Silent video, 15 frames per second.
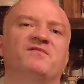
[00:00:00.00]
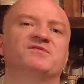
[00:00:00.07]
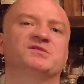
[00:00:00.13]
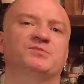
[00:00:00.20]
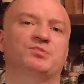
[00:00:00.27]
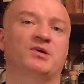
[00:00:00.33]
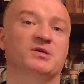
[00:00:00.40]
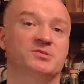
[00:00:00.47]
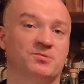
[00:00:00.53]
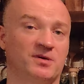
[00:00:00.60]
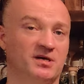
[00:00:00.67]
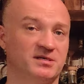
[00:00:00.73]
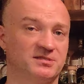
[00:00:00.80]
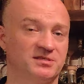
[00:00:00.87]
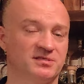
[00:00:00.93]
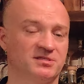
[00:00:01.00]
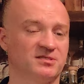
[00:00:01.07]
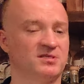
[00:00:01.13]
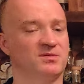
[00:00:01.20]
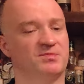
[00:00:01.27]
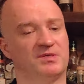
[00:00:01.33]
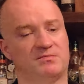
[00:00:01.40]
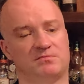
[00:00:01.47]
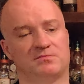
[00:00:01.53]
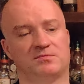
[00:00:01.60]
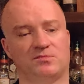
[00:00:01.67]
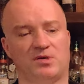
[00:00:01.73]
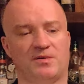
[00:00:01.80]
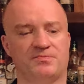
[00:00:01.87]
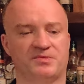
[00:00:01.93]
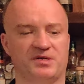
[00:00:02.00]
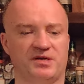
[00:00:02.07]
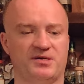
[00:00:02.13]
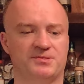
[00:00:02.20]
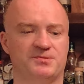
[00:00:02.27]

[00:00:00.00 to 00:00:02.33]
obviously, price-wise, this is a little bit up there.